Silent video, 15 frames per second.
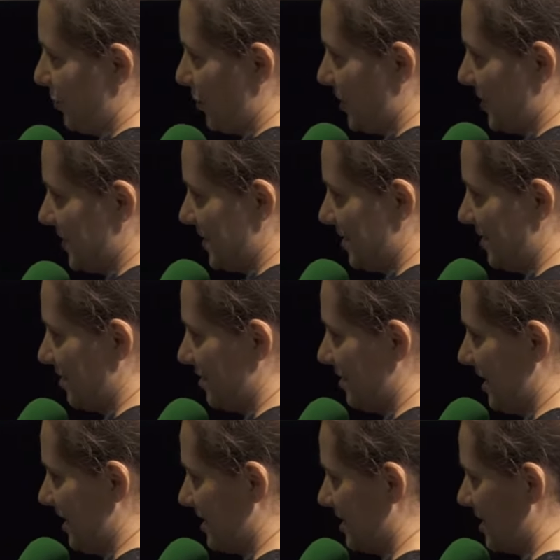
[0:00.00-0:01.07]
first
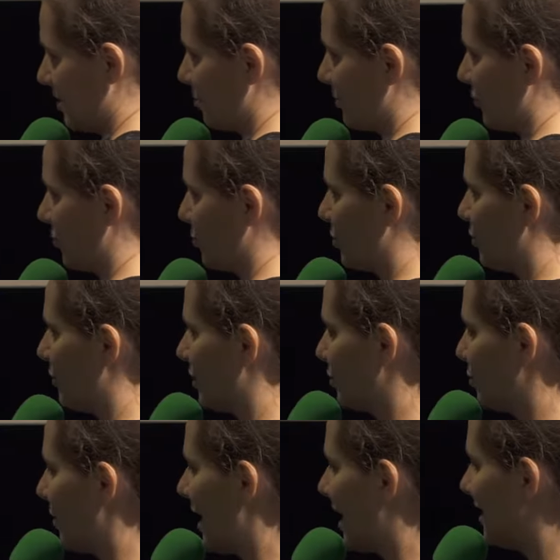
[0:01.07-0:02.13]
excerpt from Nowhere
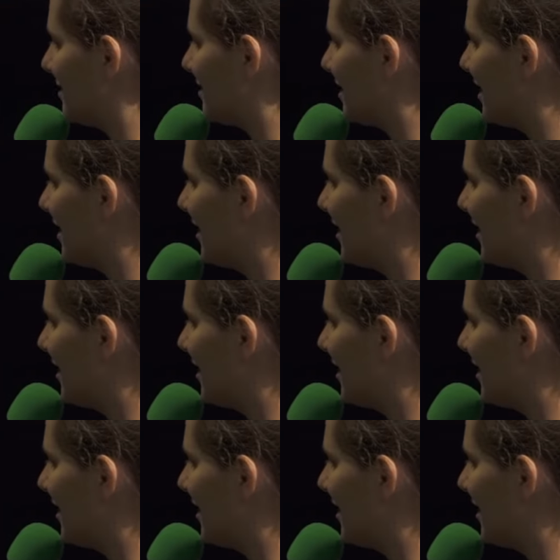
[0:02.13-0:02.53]
to Hide,